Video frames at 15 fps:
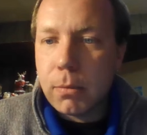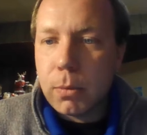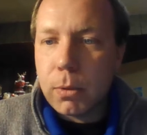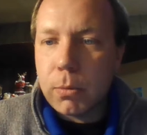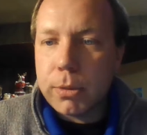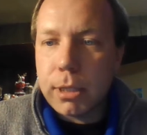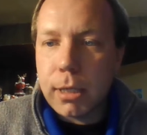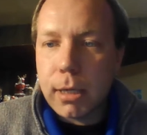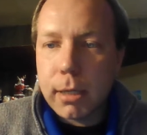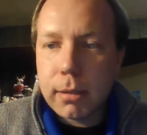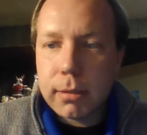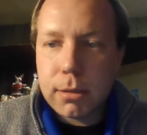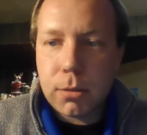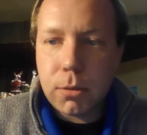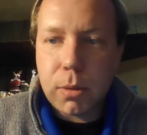What was not
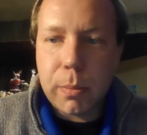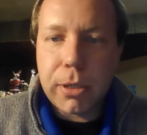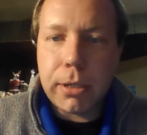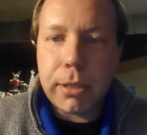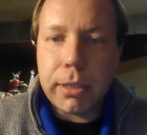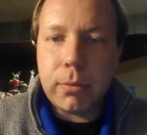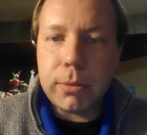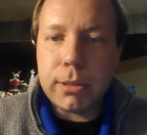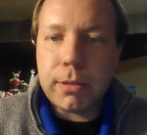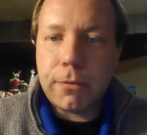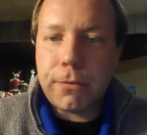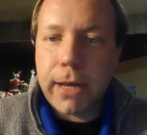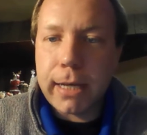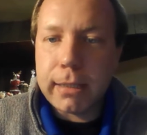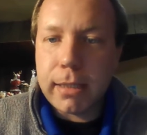so apparent was the
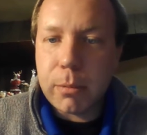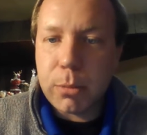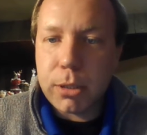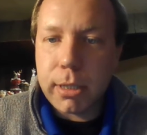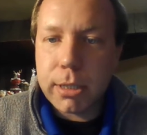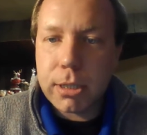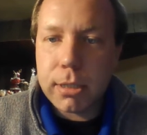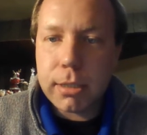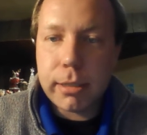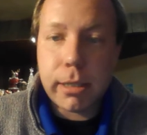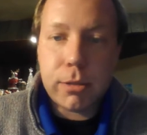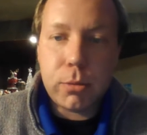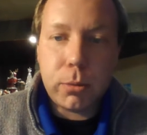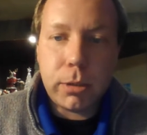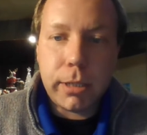fact that production
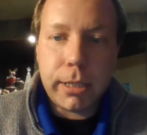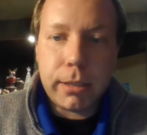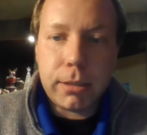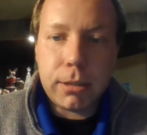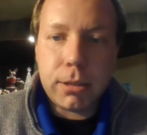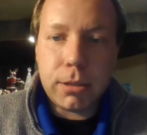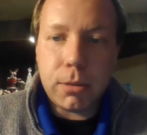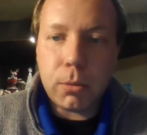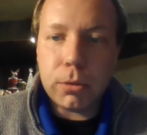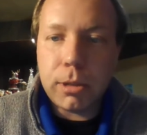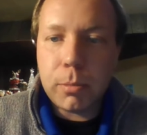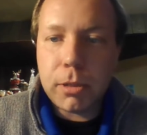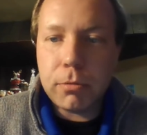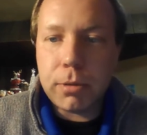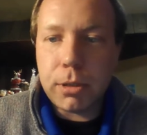scheduling could
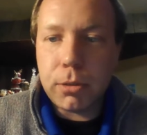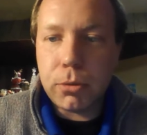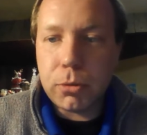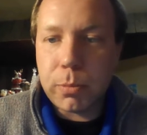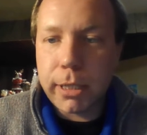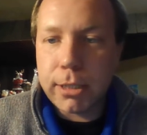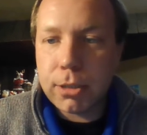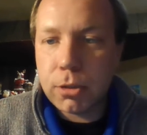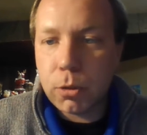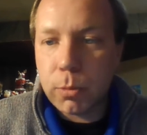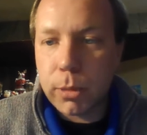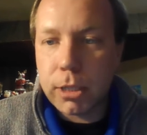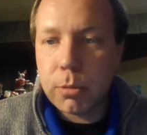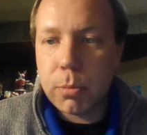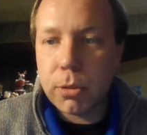only be reduced by so
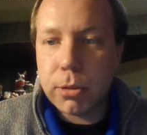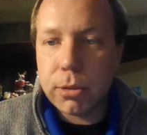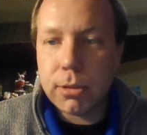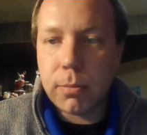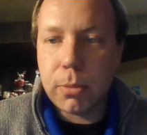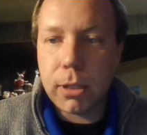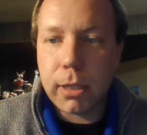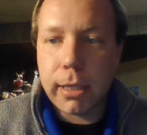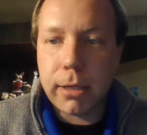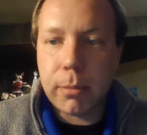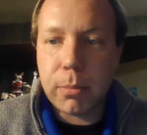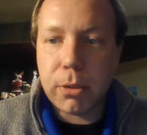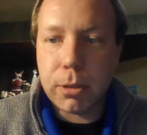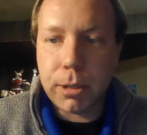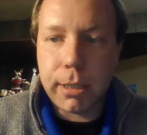much per
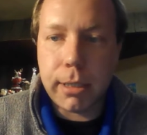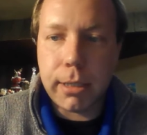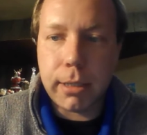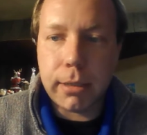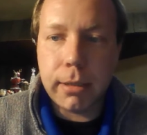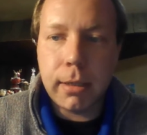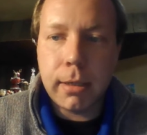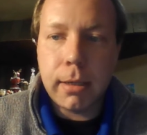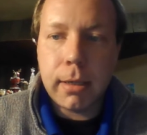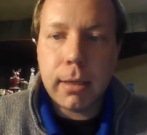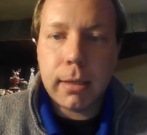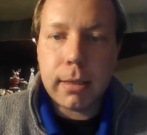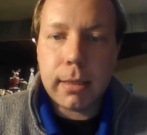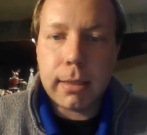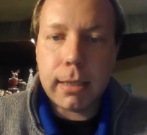supplier per year,
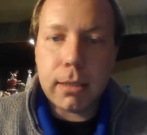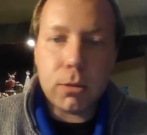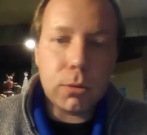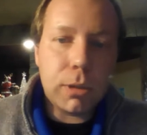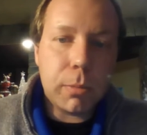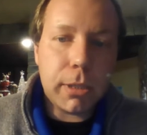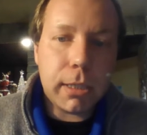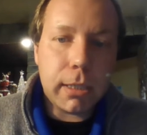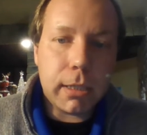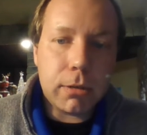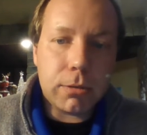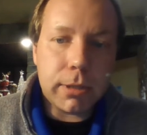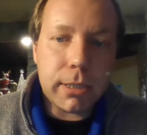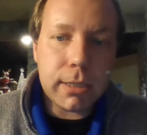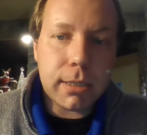that they could only be
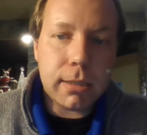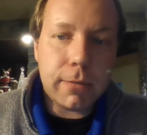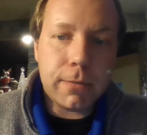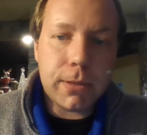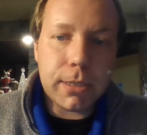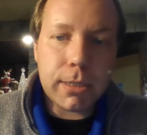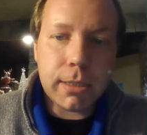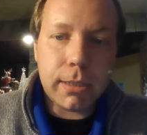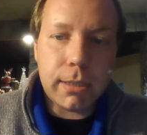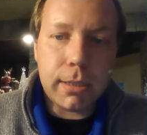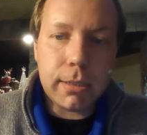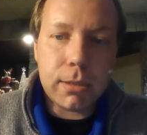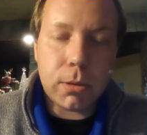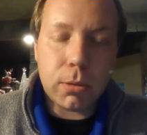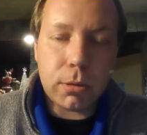increased to the
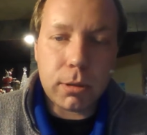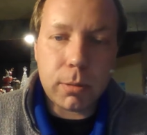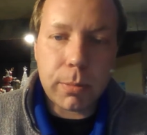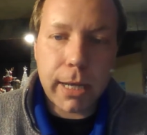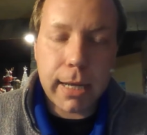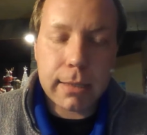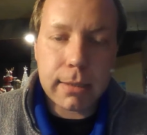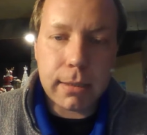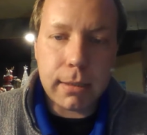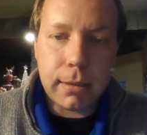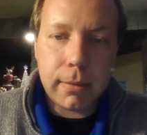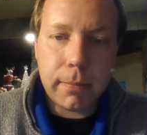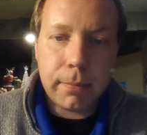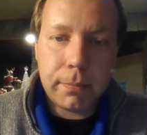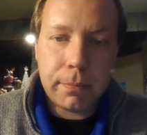facility's total capacity.